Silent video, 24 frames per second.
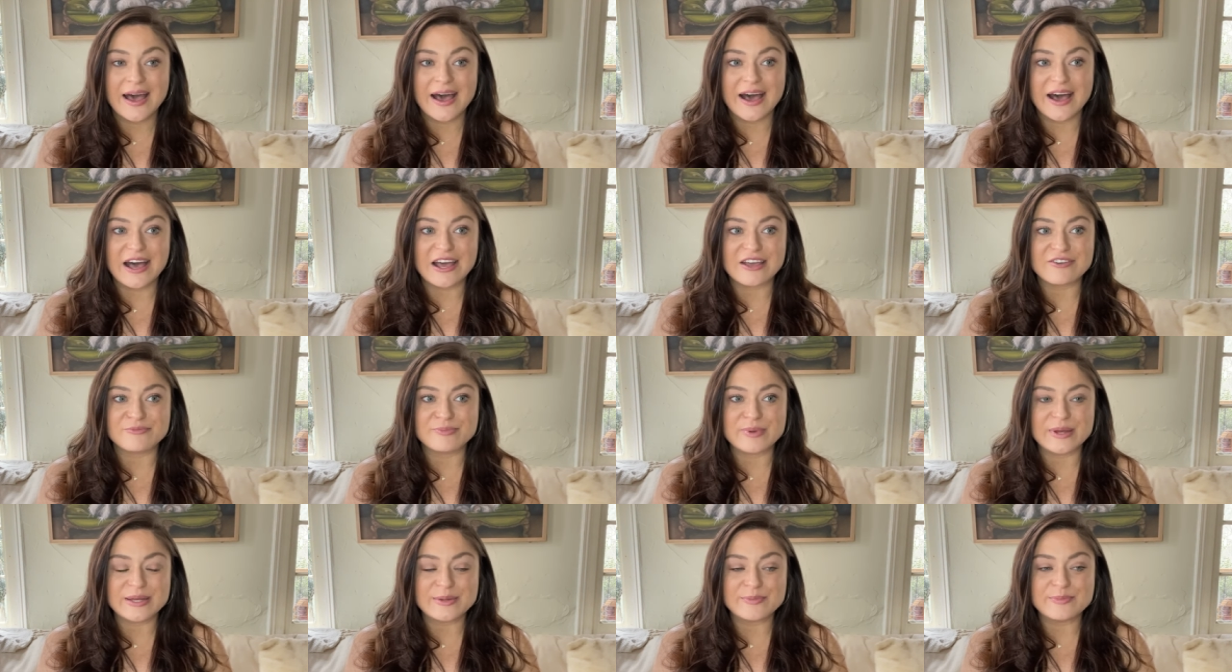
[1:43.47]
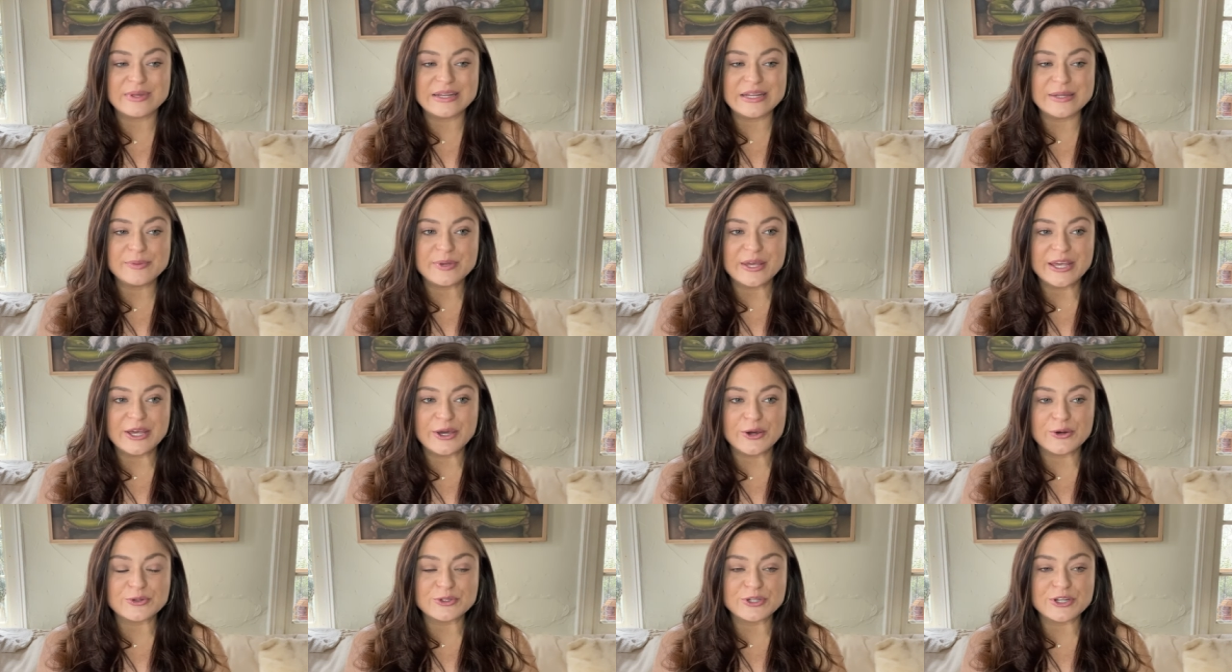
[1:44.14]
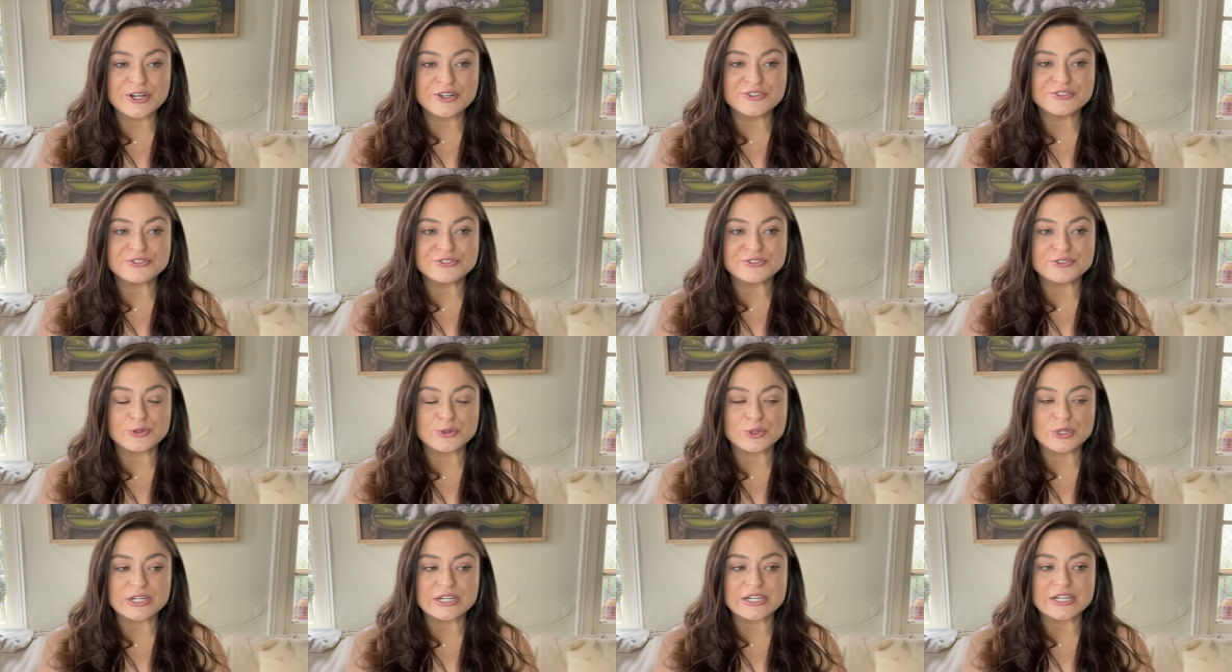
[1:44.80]
I've been a mini pig owner
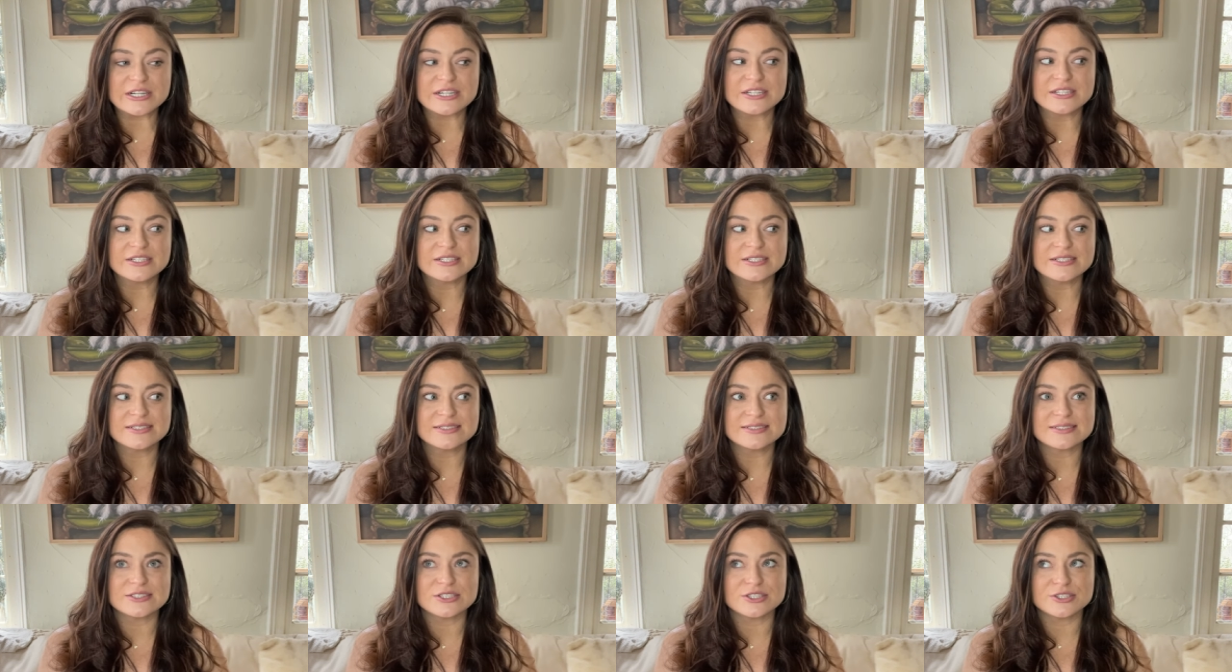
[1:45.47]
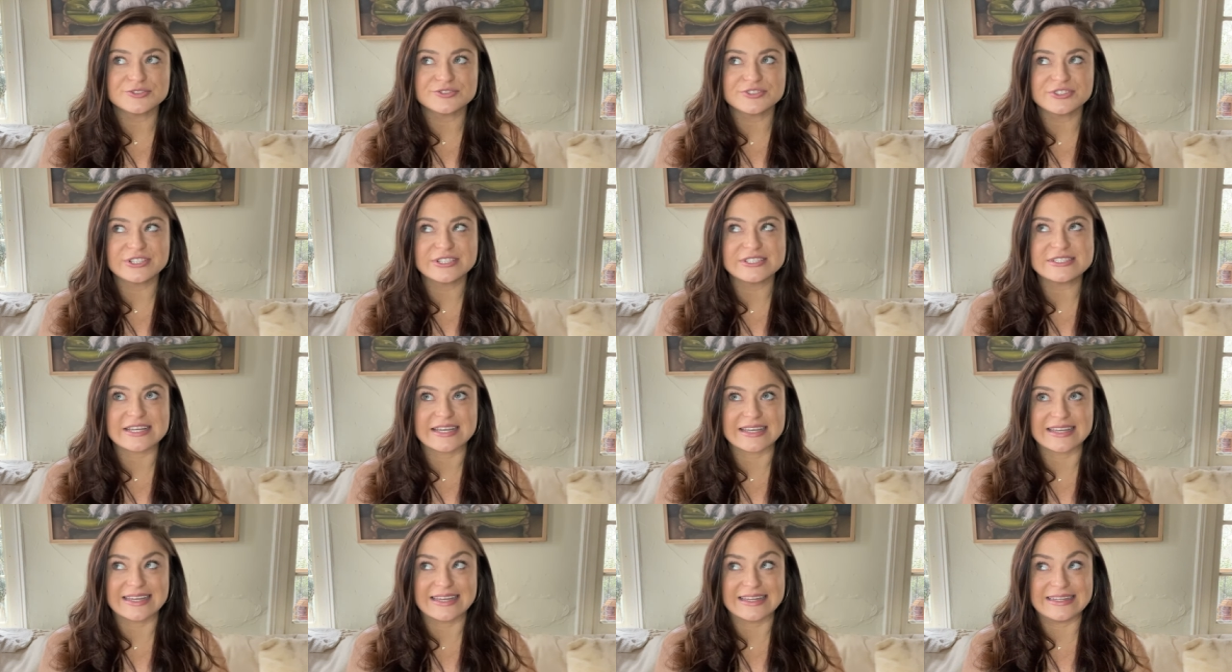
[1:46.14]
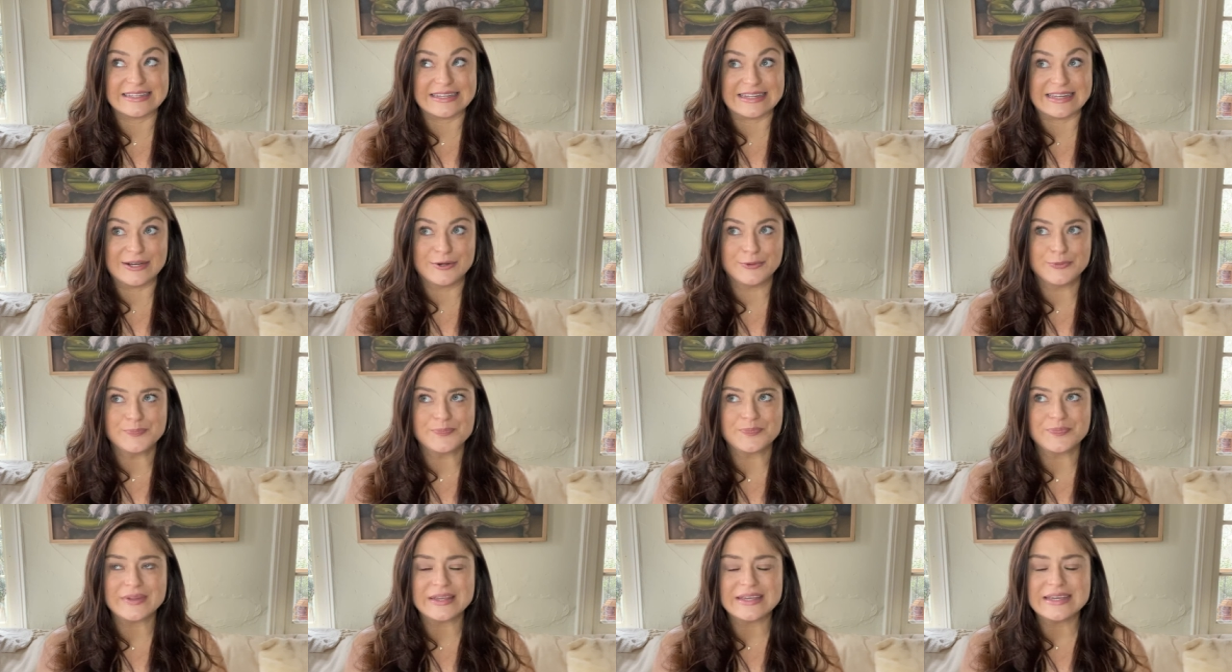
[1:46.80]
for over a decade now.
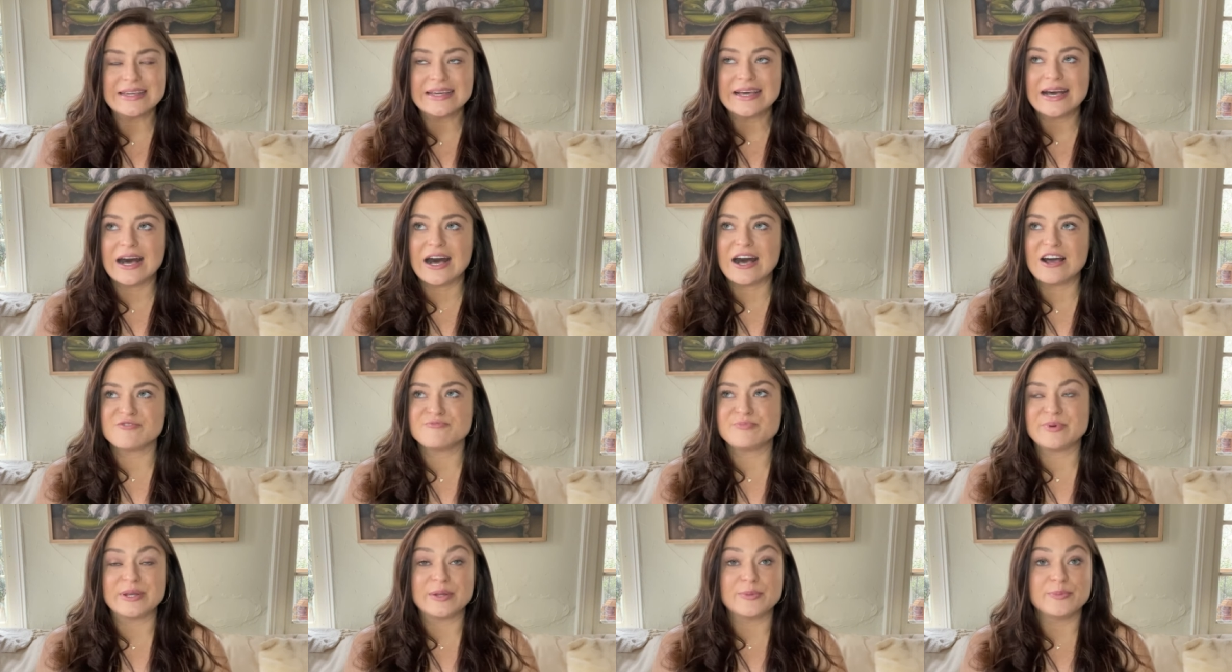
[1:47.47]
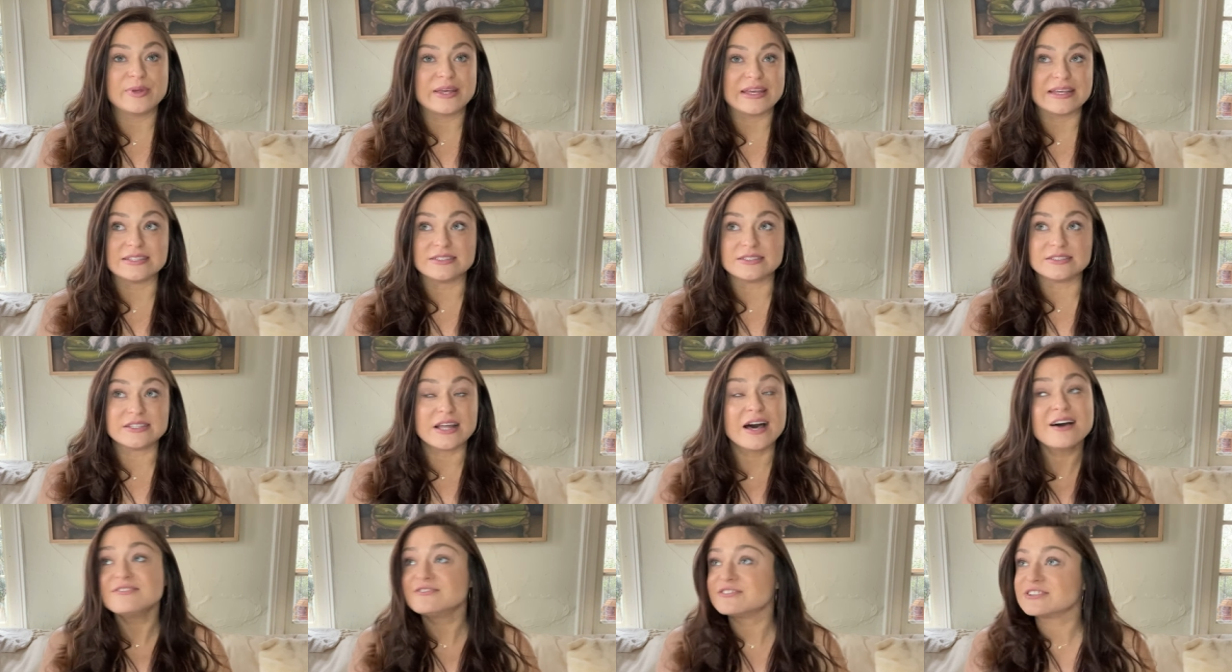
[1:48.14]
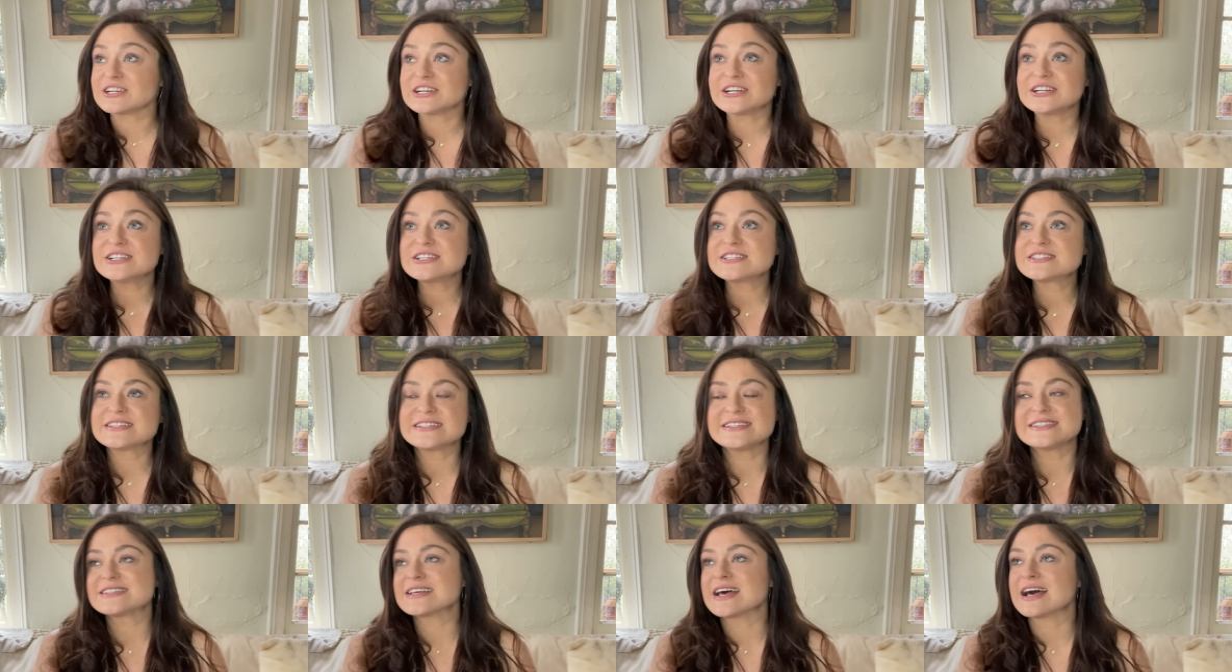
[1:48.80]
I've been a pig lover
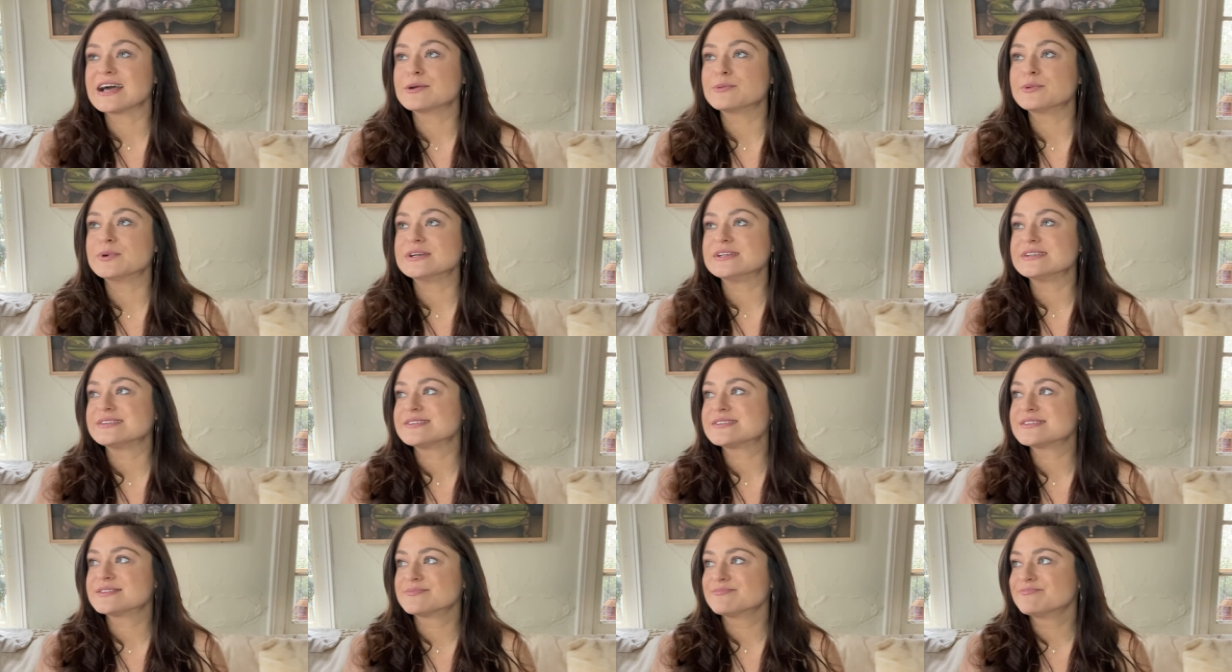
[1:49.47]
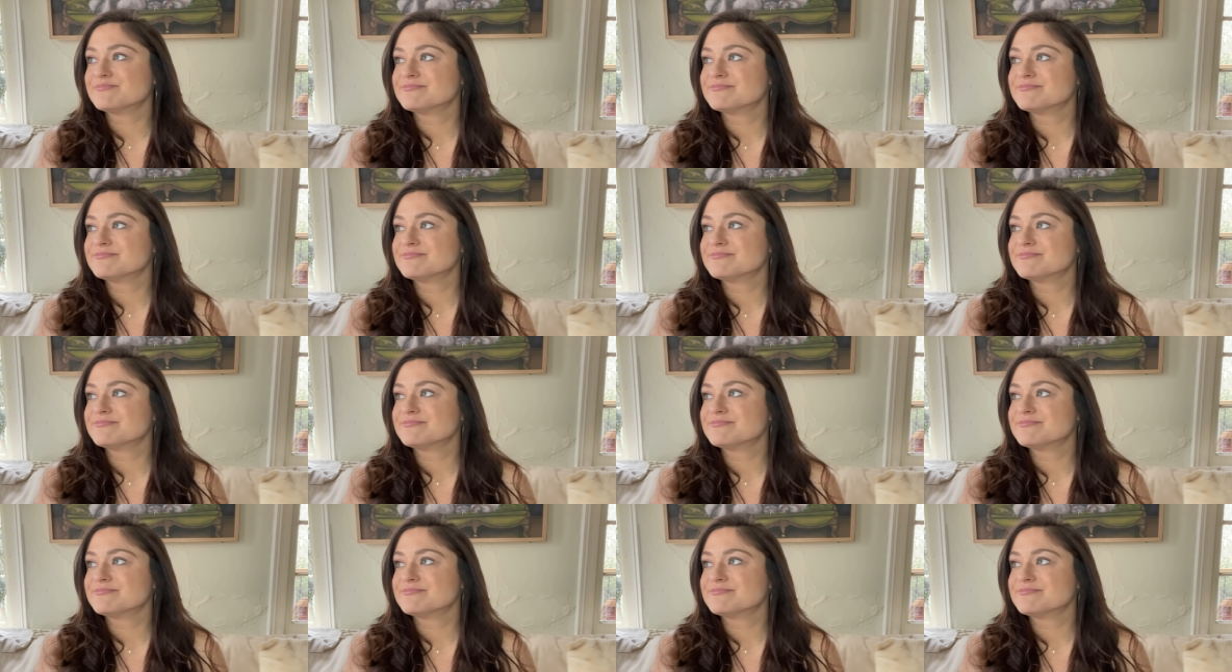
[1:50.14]
since I was